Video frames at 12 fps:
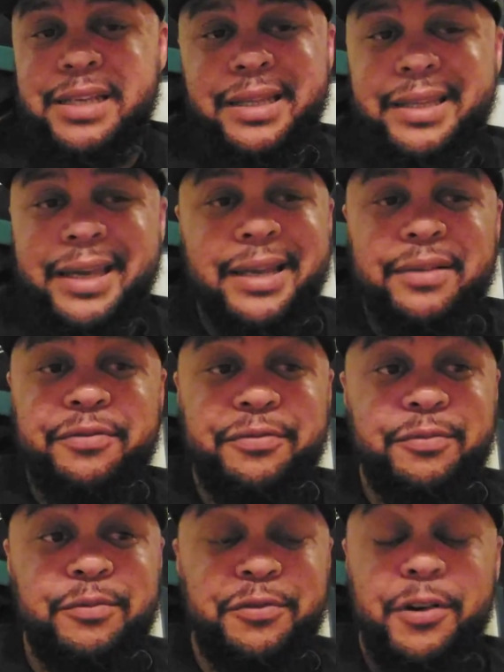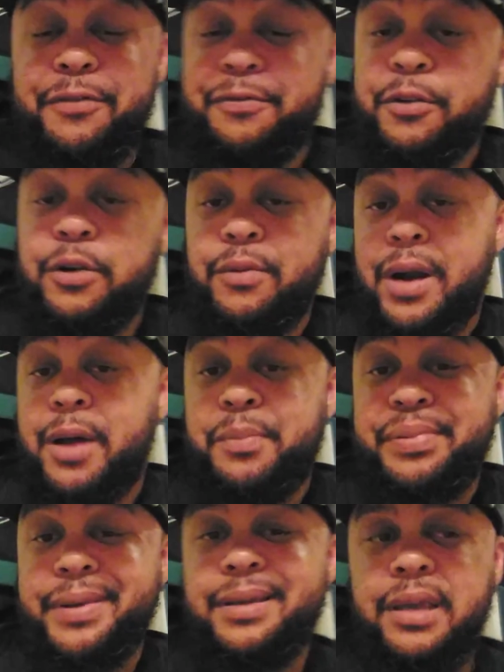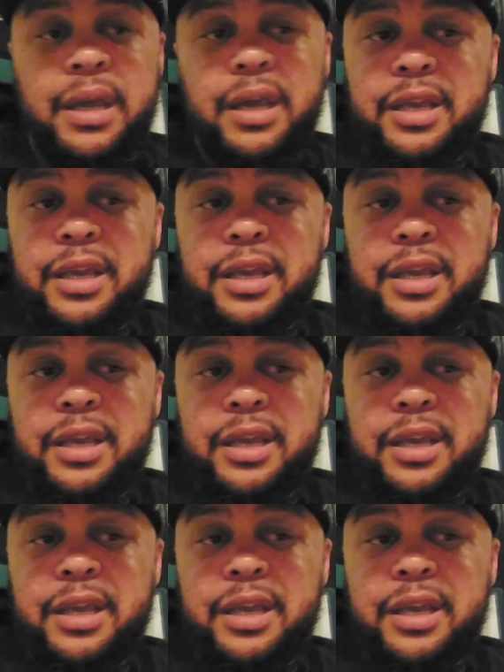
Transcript: And then for a 4th-round pick,